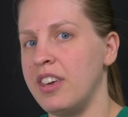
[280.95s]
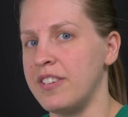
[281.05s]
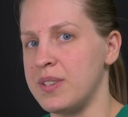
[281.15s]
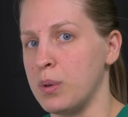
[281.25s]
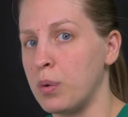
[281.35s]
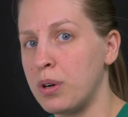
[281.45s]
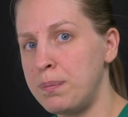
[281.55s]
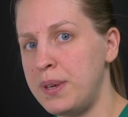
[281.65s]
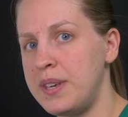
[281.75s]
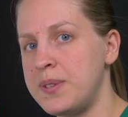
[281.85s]
If it's a
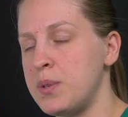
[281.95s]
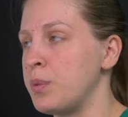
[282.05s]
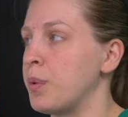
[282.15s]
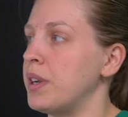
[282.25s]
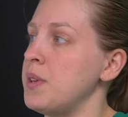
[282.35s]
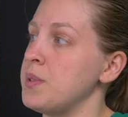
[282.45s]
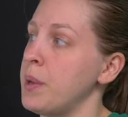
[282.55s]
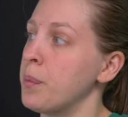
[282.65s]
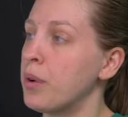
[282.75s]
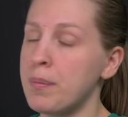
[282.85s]
warm piece, you would want to use
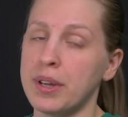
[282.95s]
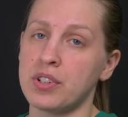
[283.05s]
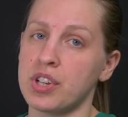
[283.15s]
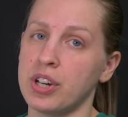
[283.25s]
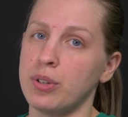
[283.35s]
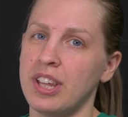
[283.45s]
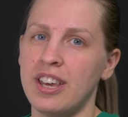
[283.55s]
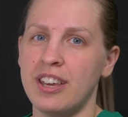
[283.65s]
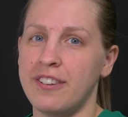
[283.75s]
a warm undertone.